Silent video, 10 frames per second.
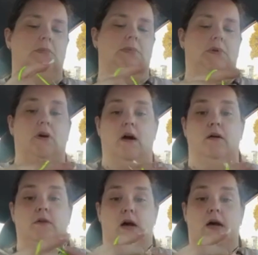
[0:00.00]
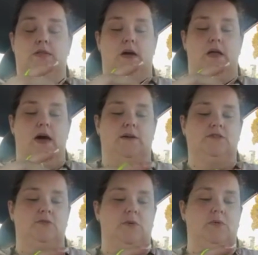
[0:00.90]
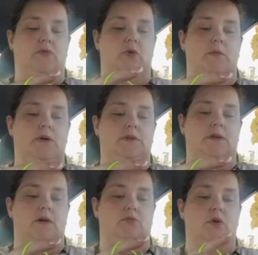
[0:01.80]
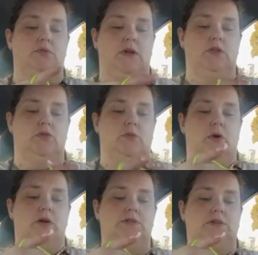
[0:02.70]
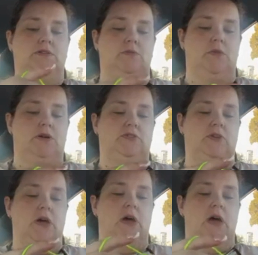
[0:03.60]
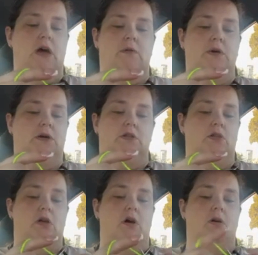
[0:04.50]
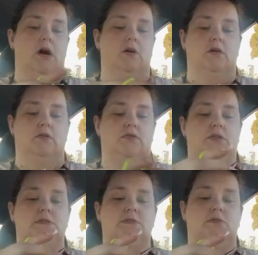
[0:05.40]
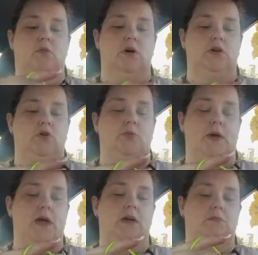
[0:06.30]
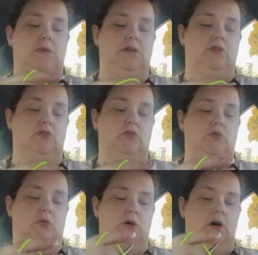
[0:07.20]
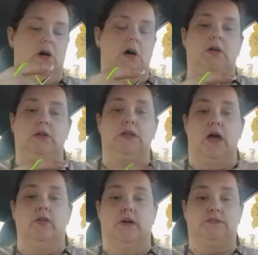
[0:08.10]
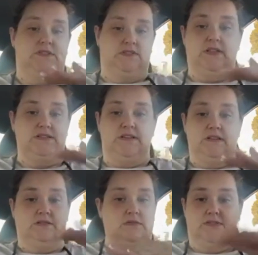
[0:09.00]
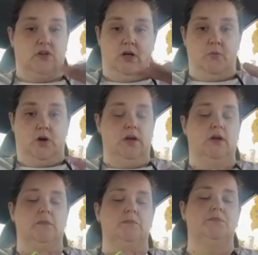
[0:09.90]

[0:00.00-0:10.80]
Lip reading: I've had that asked to me before because I rotate through projects so much. And I'm like, no, I go, if this is what you're paying me to do, then yeah, that's it. That's all I'm working on.